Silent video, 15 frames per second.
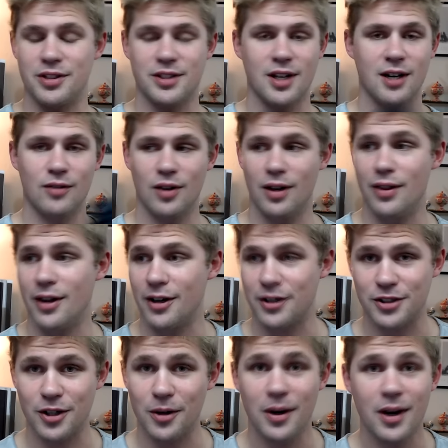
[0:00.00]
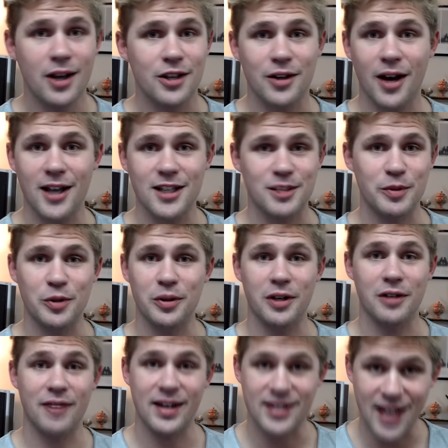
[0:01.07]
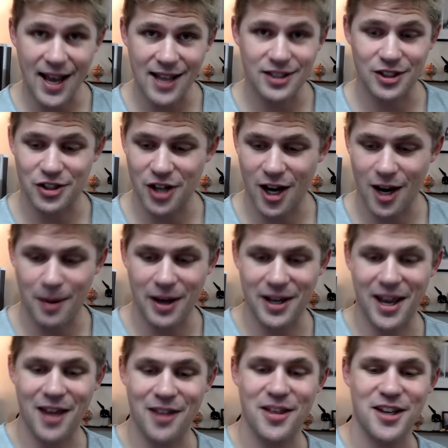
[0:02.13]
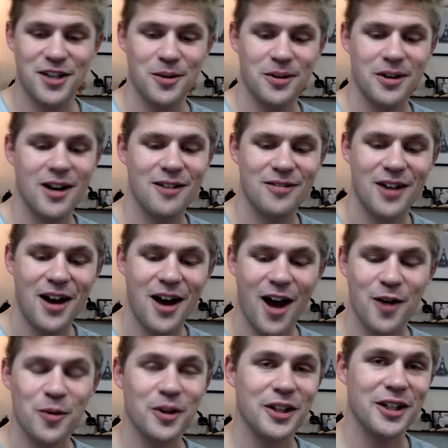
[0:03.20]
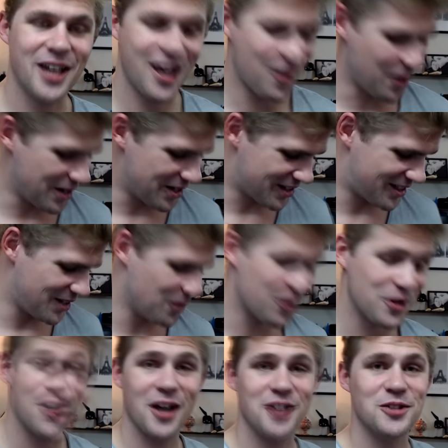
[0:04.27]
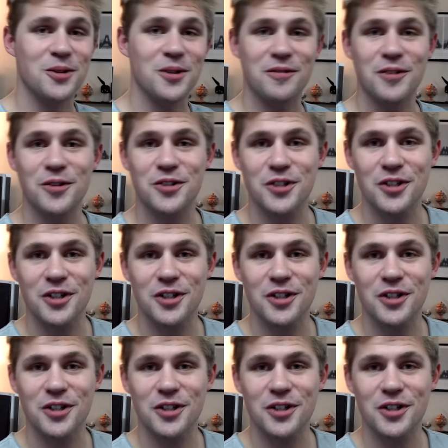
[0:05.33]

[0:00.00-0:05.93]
cover on there. So you guys have been doing a fantastic job. I can't thank you enough. I really can't wait to see what you guys do in the future